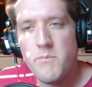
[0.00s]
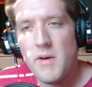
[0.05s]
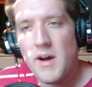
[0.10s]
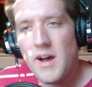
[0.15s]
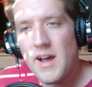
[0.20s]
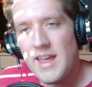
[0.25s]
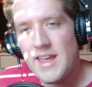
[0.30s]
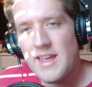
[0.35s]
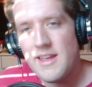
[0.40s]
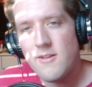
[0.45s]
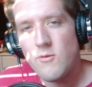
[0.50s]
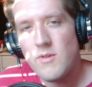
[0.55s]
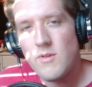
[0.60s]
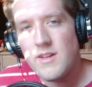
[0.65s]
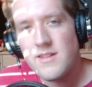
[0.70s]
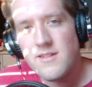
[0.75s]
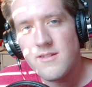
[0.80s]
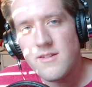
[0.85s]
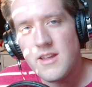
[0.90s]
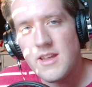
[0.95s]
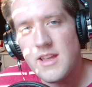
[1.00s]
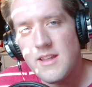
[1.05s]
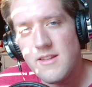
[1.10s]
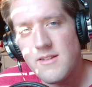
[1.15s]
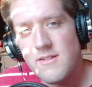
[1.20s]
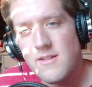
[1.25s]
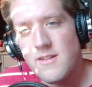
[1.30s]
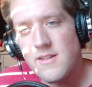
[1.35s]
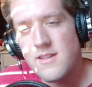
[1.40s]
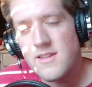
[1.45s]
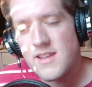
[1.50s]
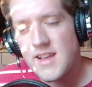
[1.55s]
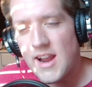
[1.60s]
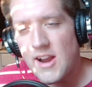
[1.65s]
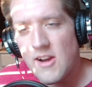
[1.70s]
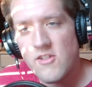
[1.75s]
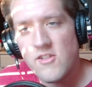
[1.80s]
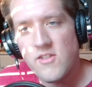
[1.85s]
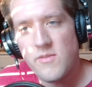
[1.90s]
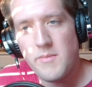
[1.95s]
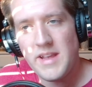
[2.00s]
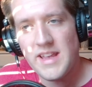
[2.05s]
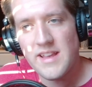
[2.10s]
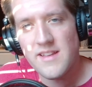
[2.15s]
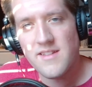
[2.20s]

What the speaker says: But what scares me